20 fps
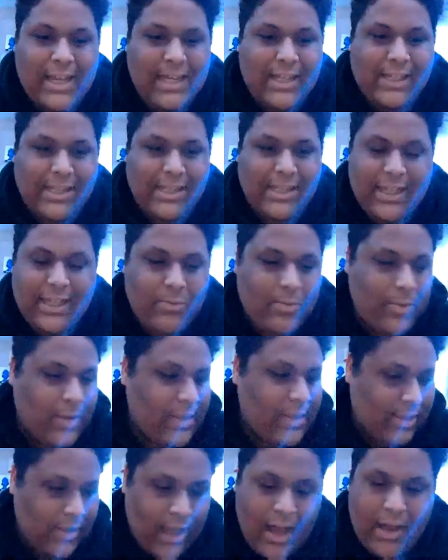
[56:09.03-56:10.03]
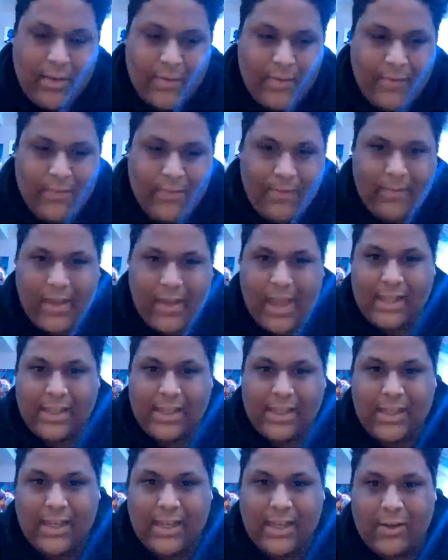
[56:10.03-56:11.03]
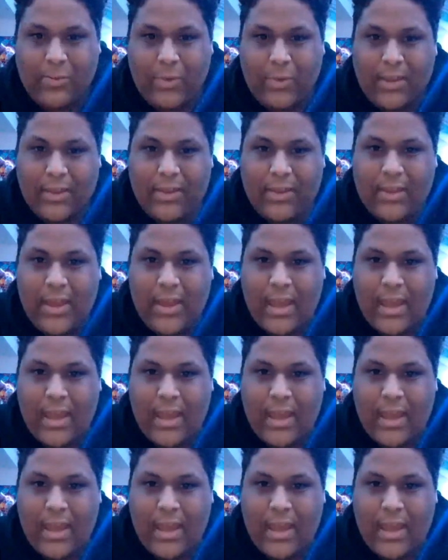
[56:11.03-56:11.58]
lead with love and lead with